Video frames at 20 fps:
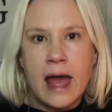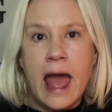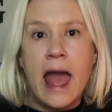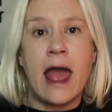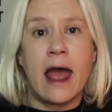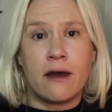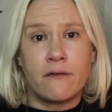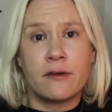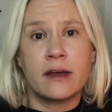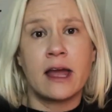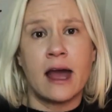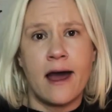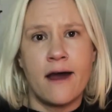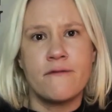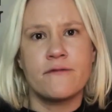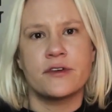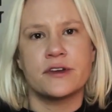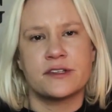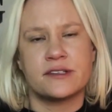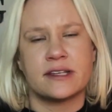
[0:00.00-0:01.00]
Have a
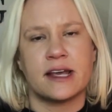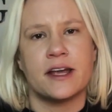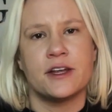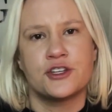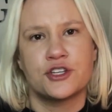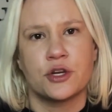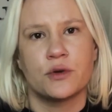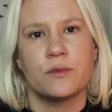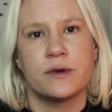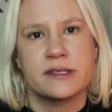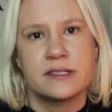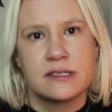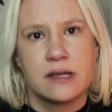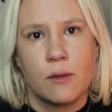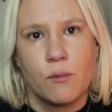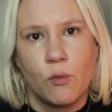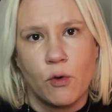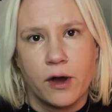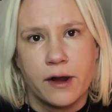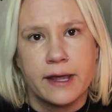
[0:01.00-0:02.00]
conversation with
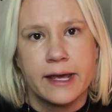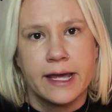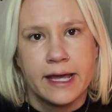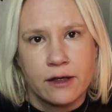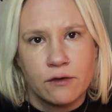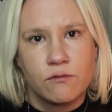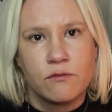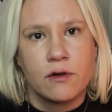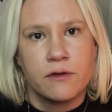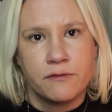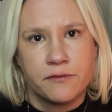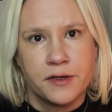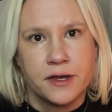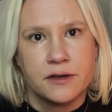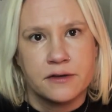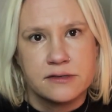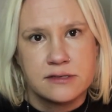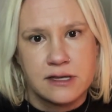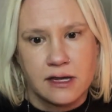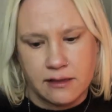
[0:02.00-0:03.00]
someone. It
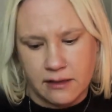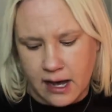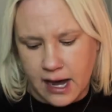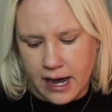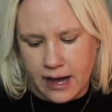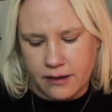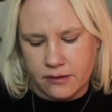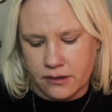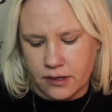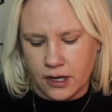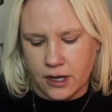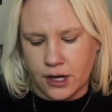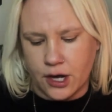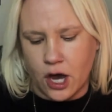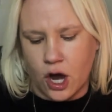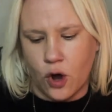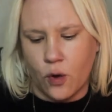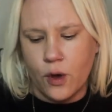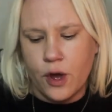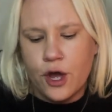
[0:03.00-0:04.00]
reveals a lot, you
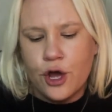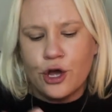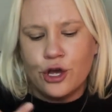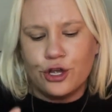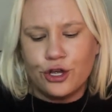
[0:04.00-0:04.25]
know?